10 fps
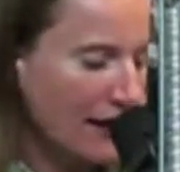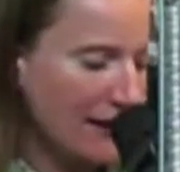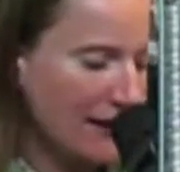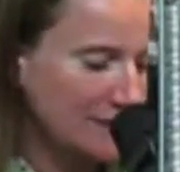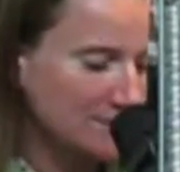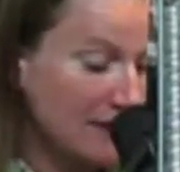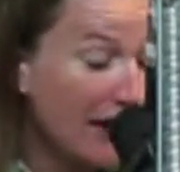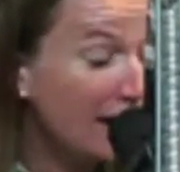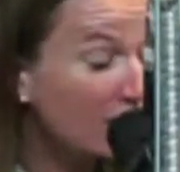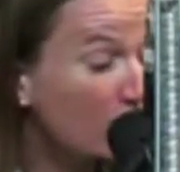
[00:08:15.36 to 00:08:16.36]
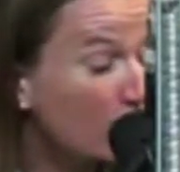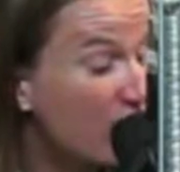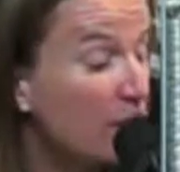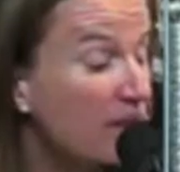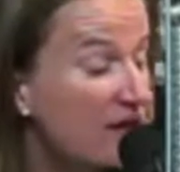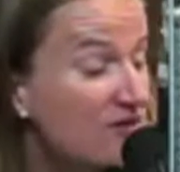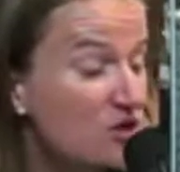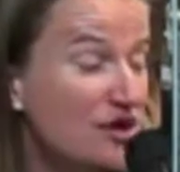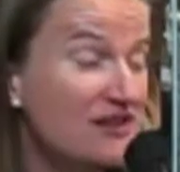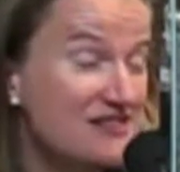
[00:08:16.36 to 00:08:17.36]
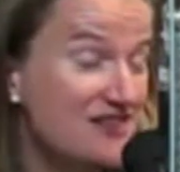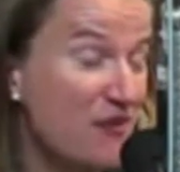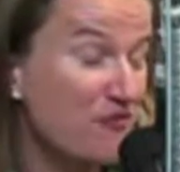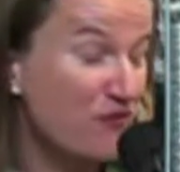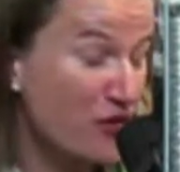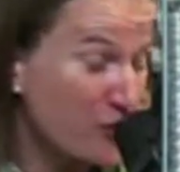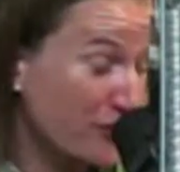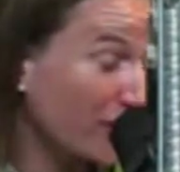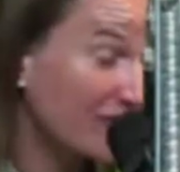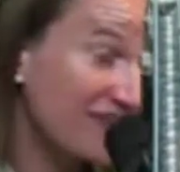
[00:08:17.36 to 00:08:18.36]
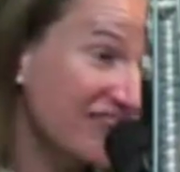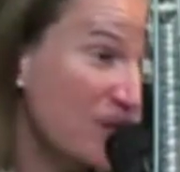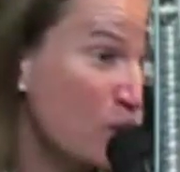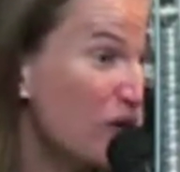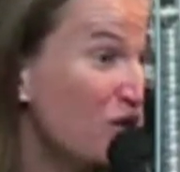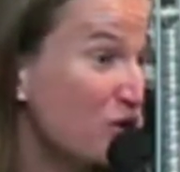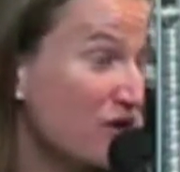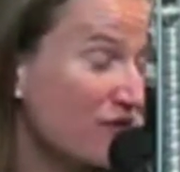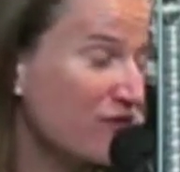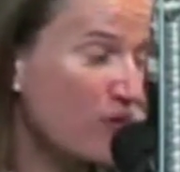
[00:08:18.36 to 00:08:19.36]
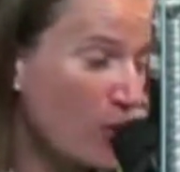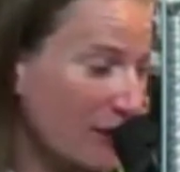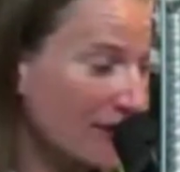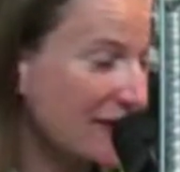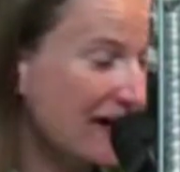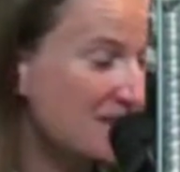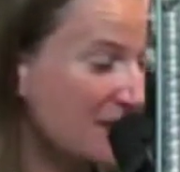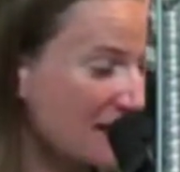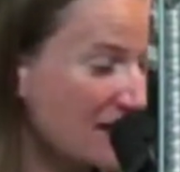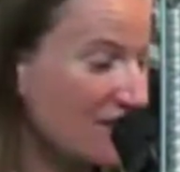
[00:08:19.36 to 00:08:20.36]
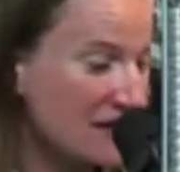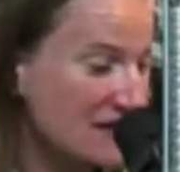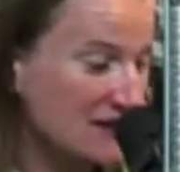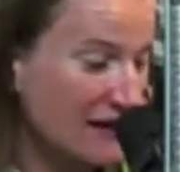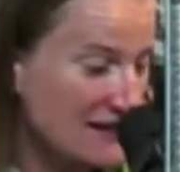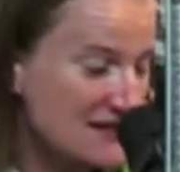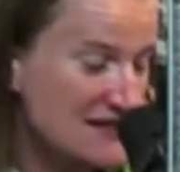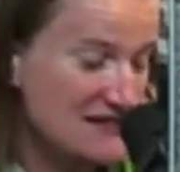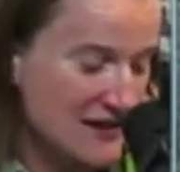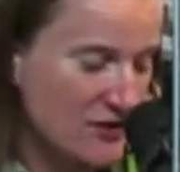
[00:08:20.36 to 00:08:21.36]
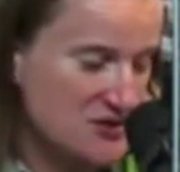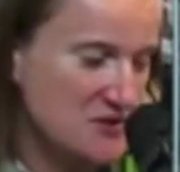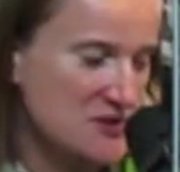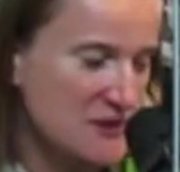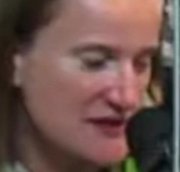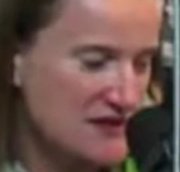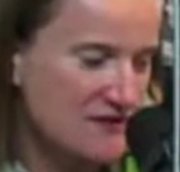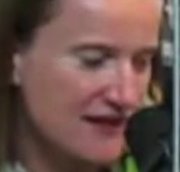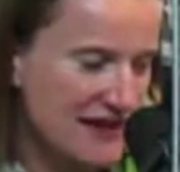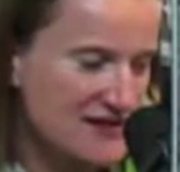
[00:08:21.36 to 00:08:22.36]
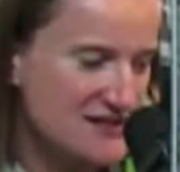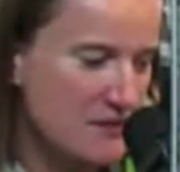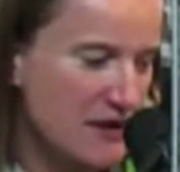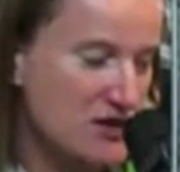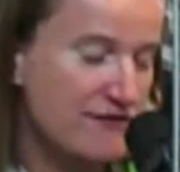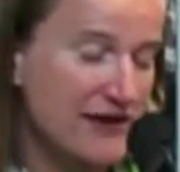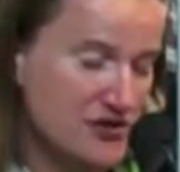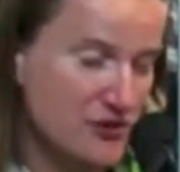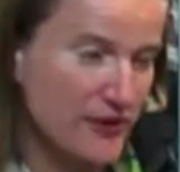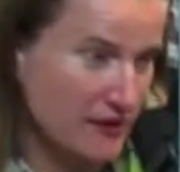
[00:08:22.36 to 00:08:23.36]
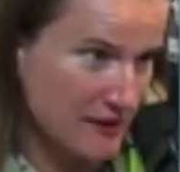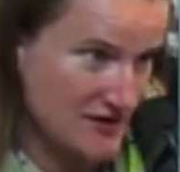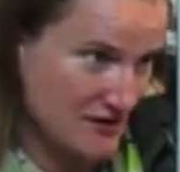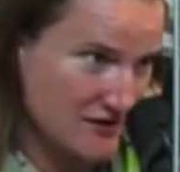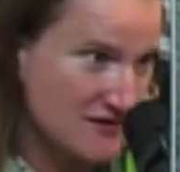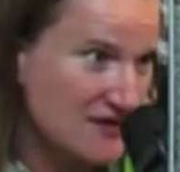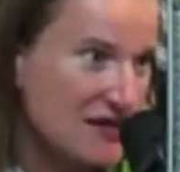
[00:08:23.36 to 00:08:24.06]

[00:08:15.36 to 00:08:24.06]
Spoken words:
And then we took it a step further. We couldn't afford as many of these lights, since they are so expensive, as the manufacturer recommended.